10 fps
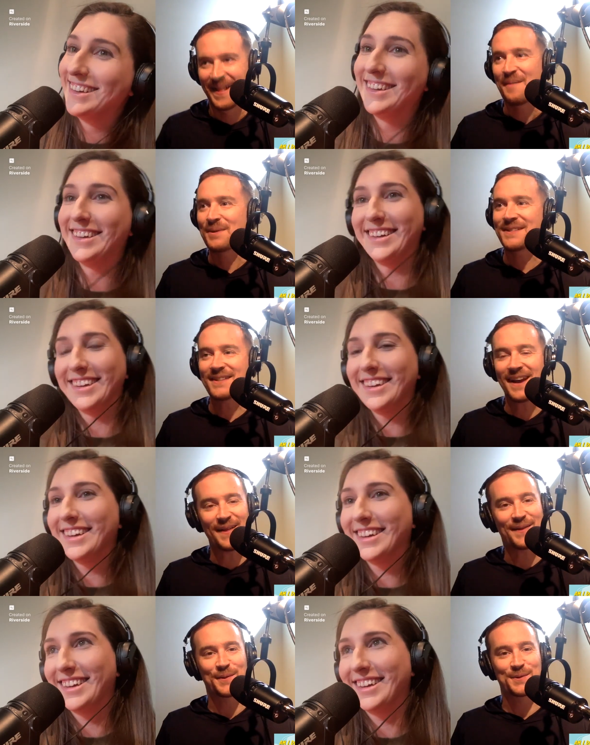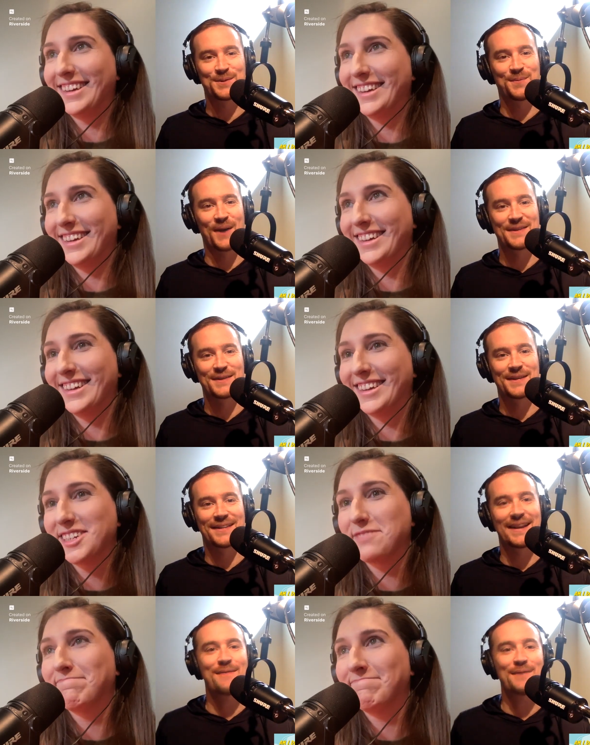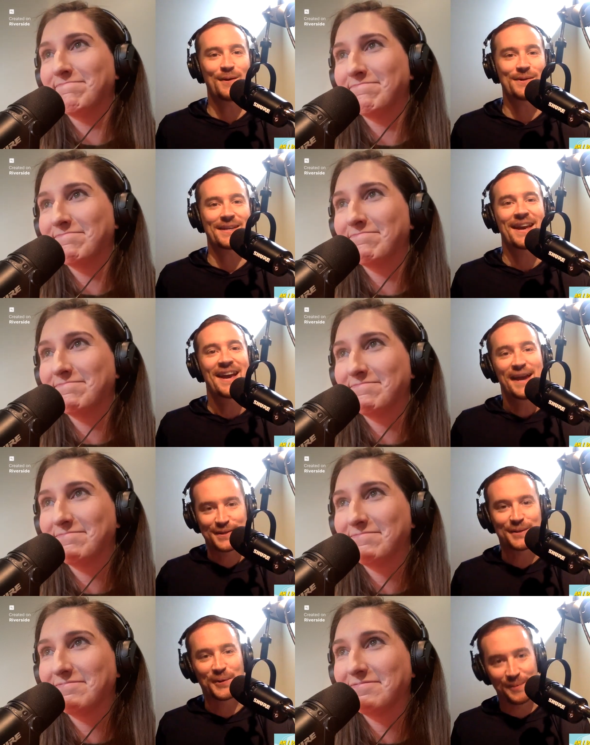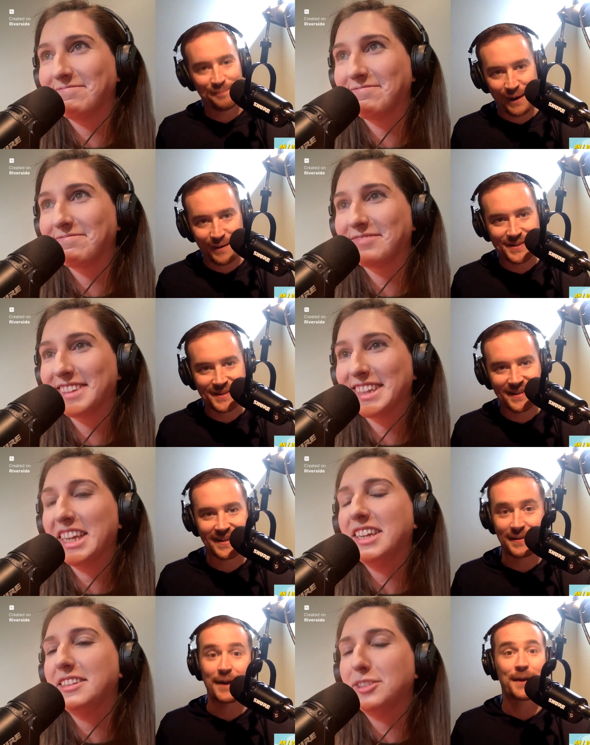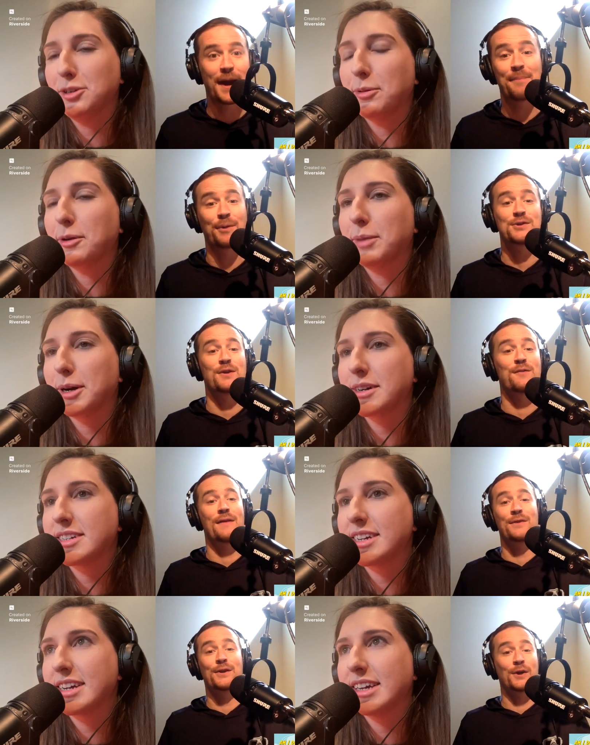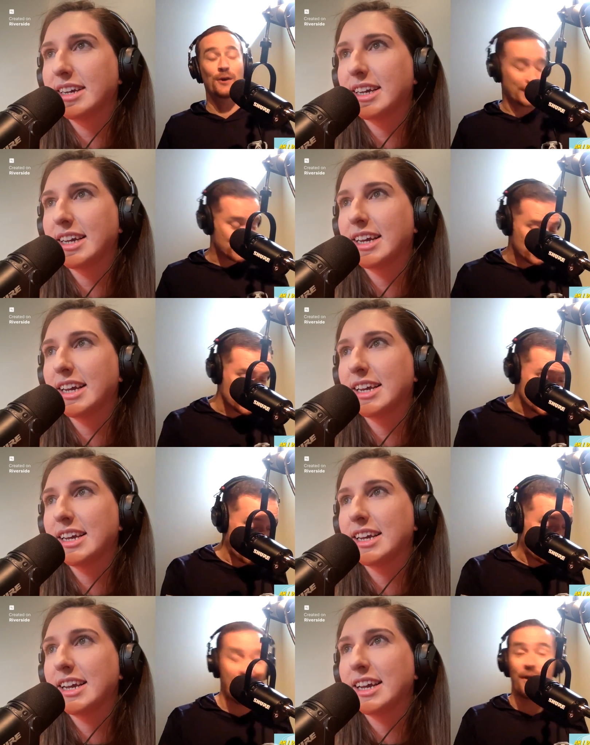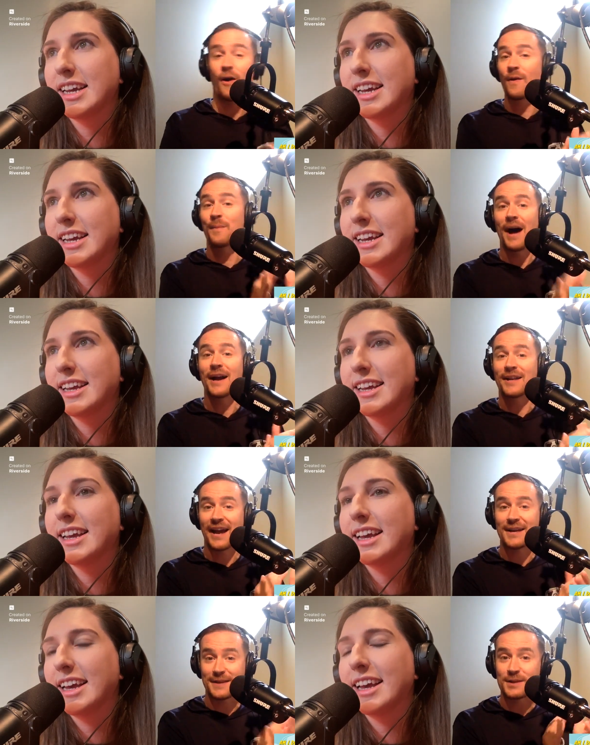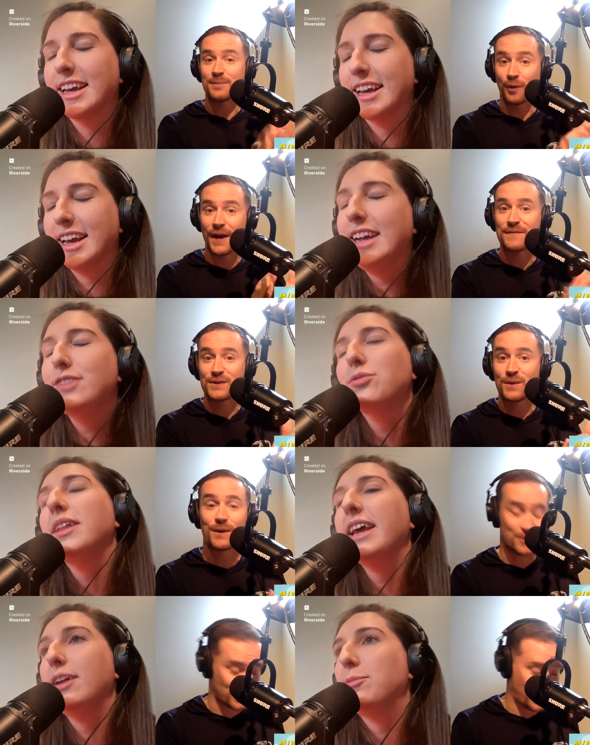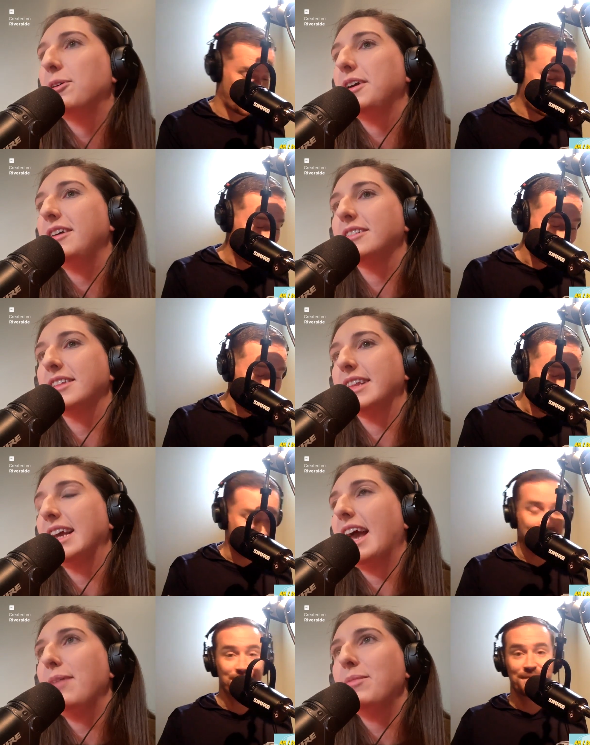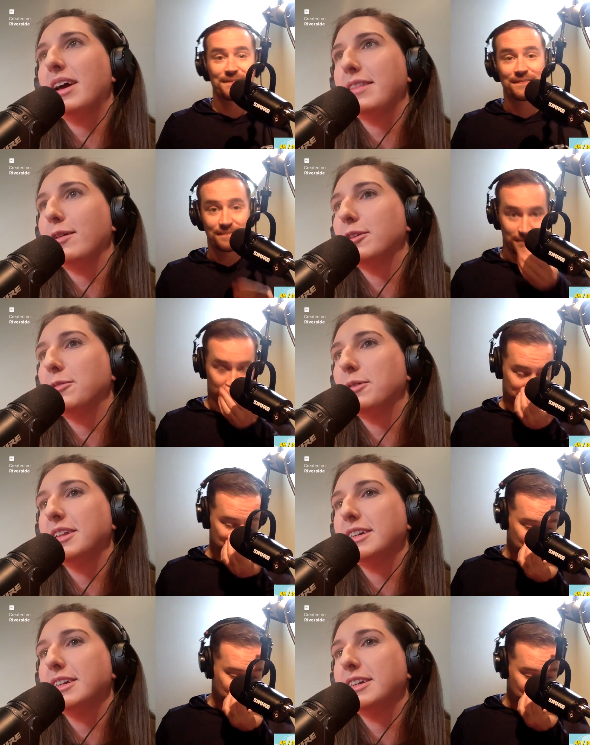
Speaker 1: but see, I like little surprises like that, even though it's like it's a little embarrassing. And, and God bless you for having the courage to share that on the podcast. That's a brave story. It's relatable. Here's the thing:
Speaker 2: I'm not the only one.